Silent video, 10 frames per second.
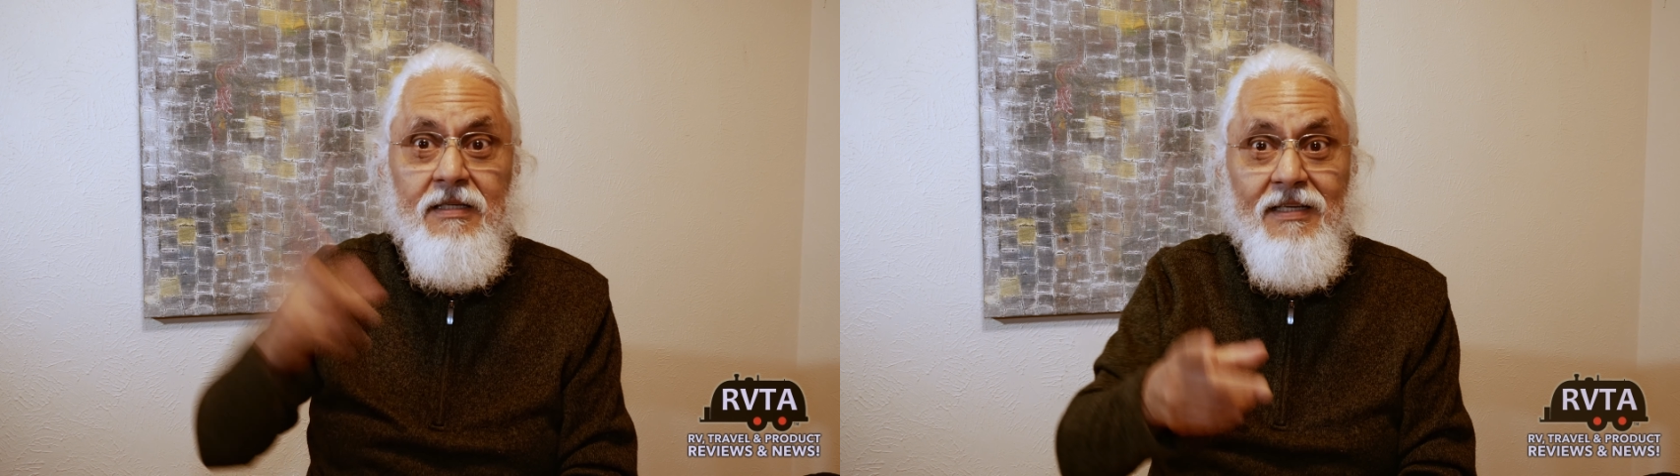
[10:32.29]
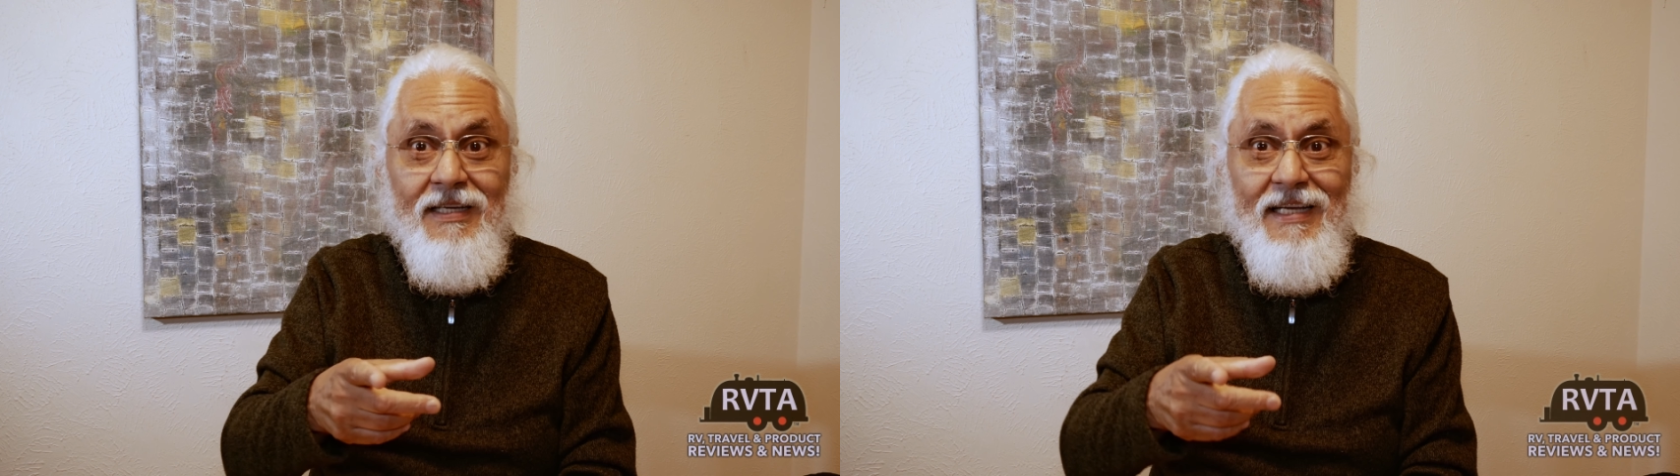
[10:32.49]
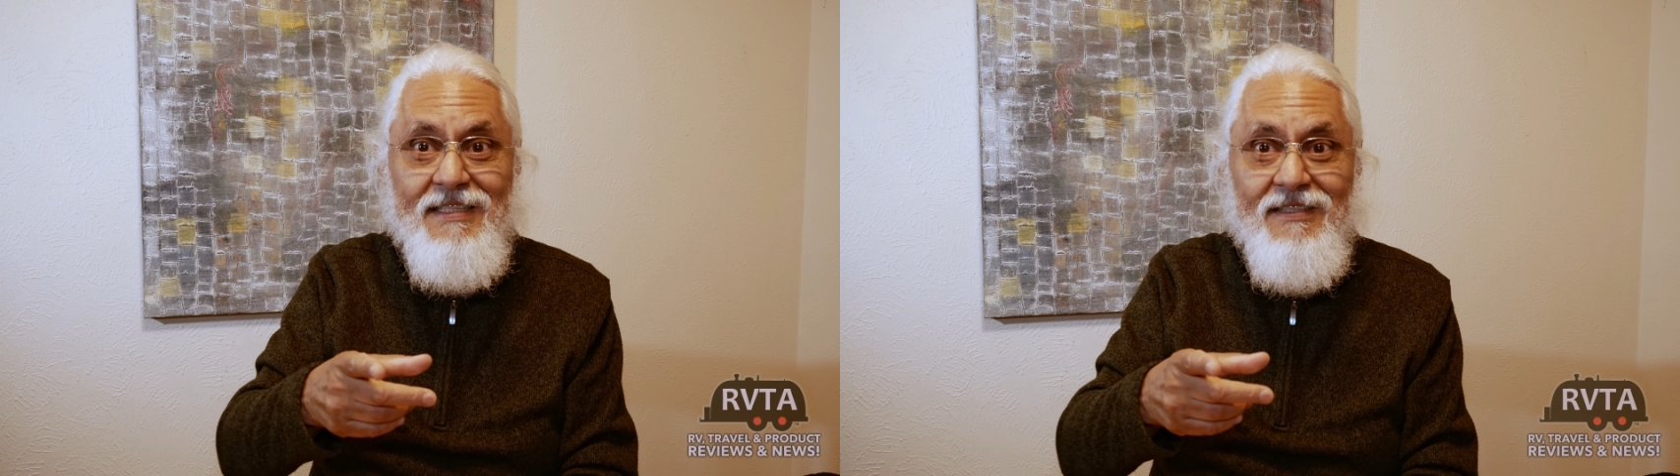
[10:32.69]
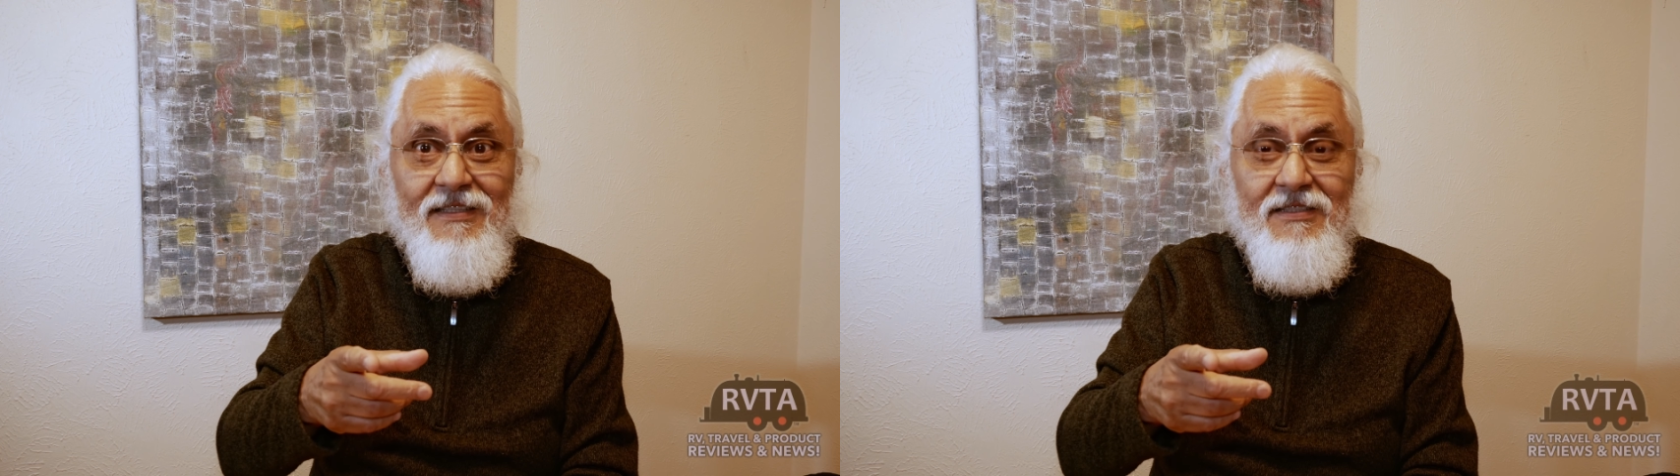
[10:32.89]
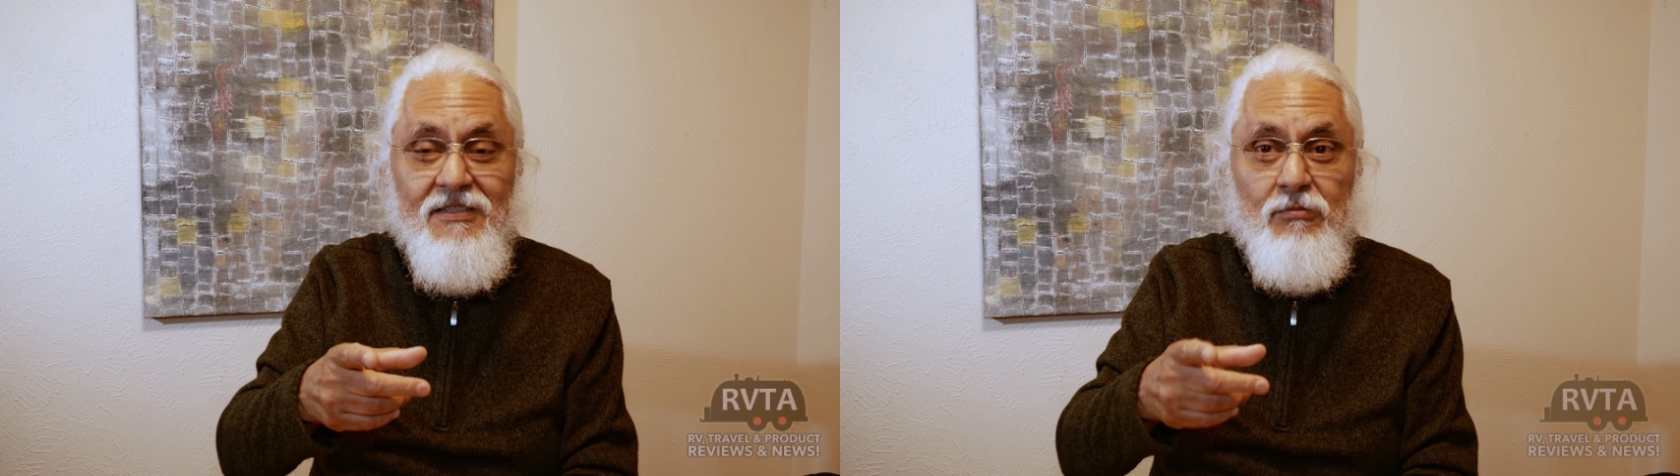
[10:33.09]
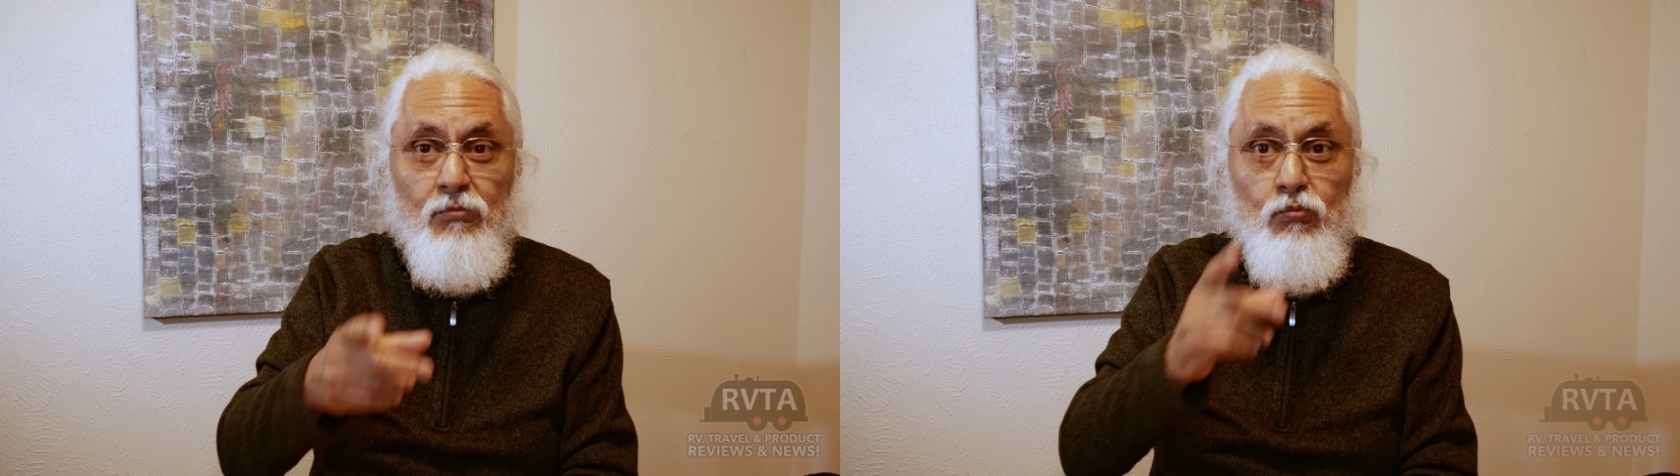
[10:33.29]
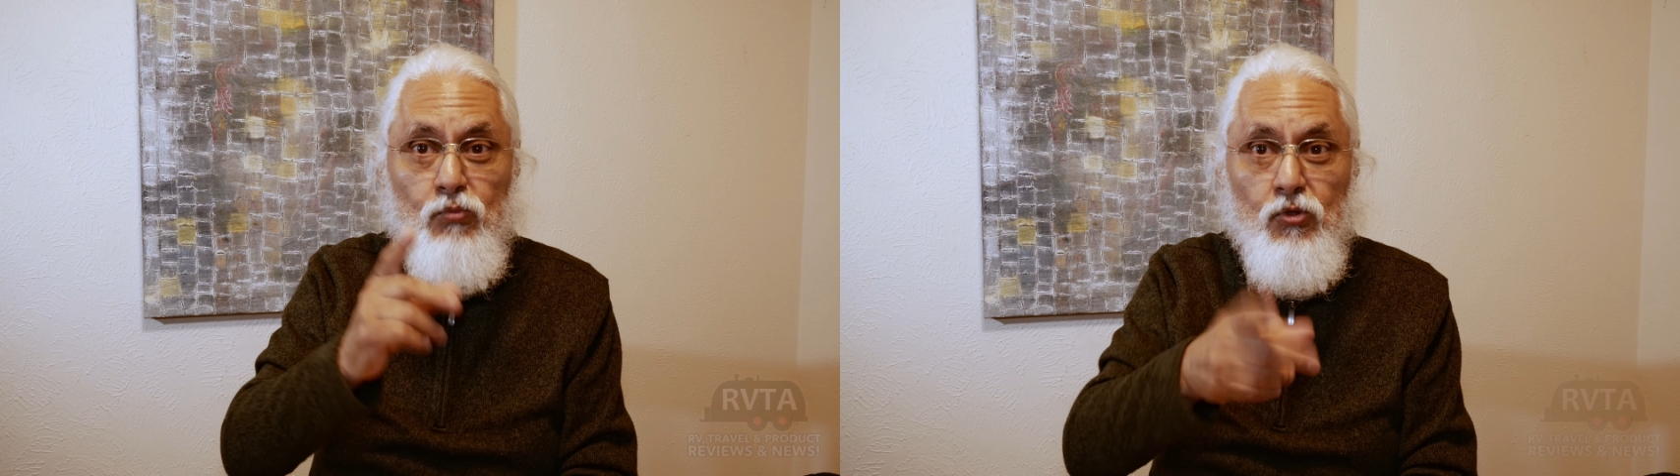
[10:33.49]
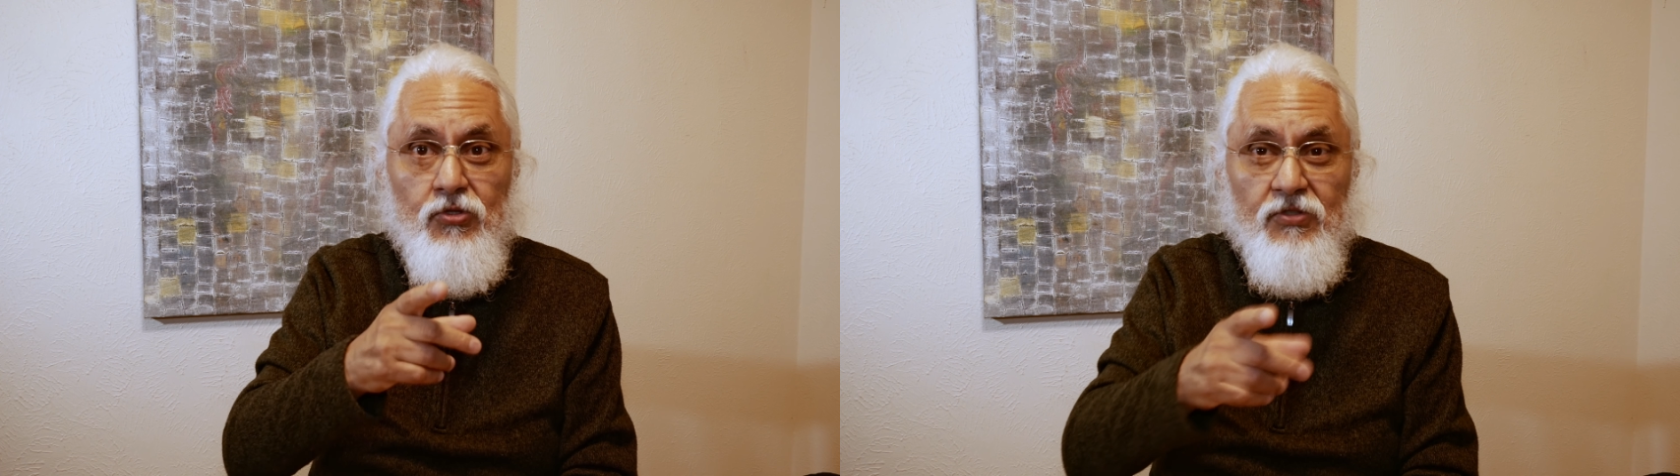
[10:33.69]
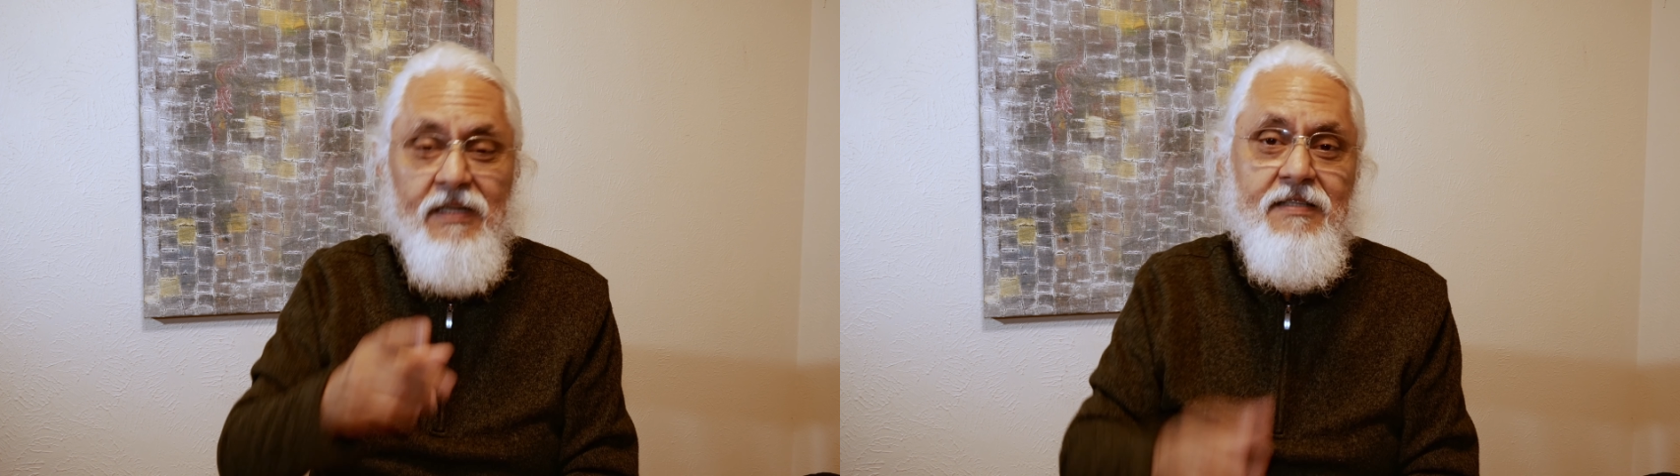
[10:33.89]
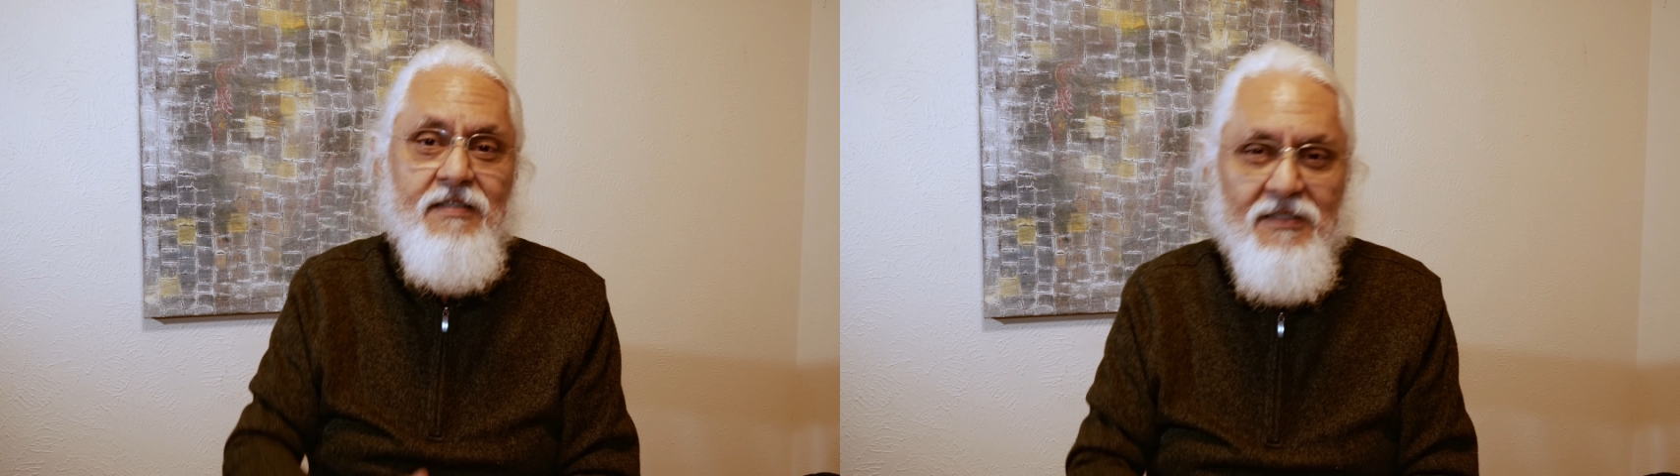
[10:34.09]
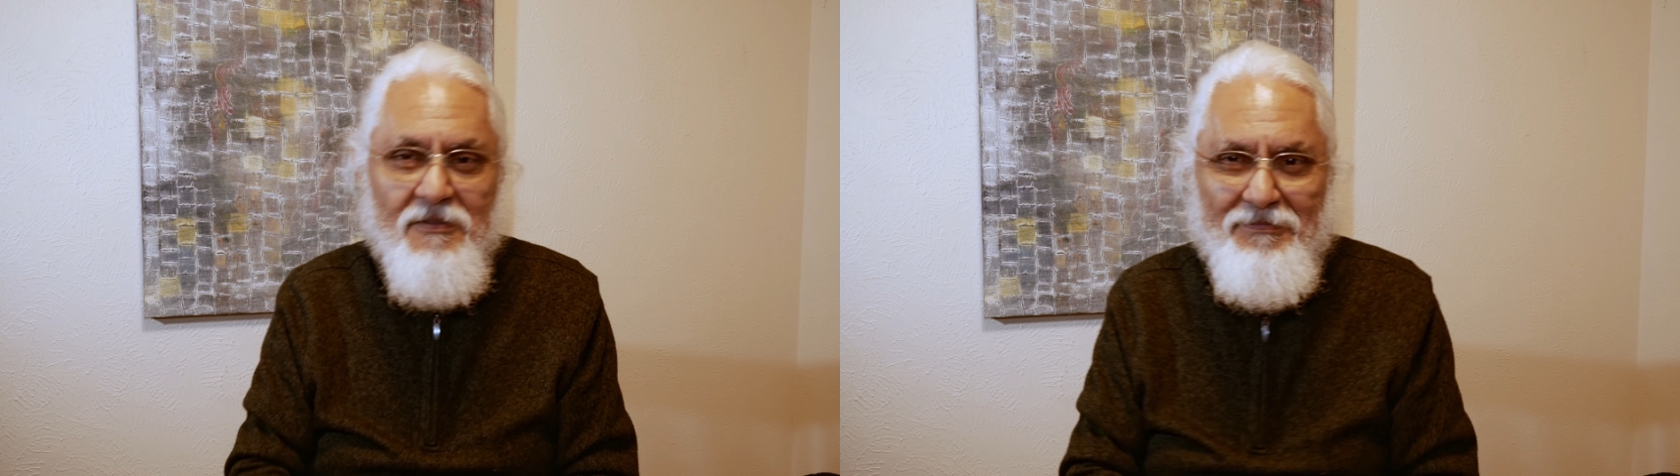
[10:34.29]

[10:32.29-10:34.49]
Gracias. Muchas gracias.